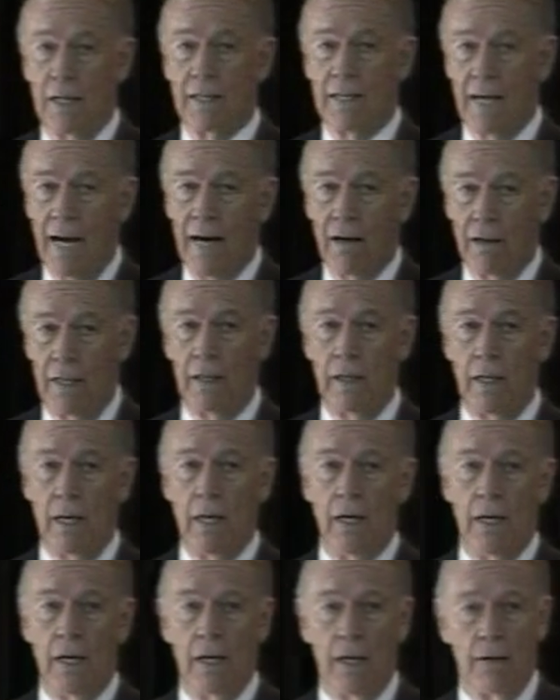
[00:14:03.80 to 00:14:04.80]
down, and
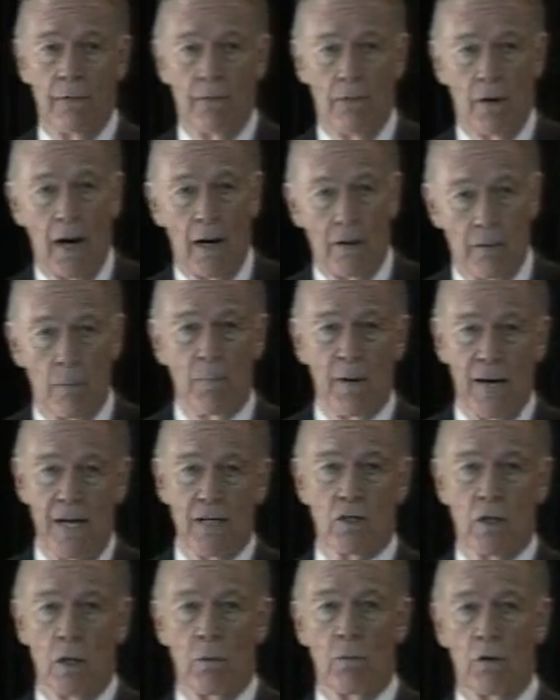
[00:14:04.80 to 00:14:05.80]
on the
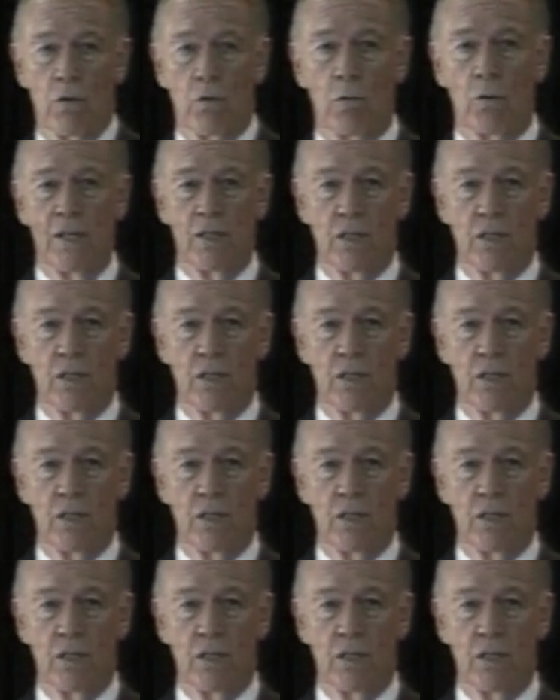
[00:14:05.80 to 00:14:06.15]
base there were 3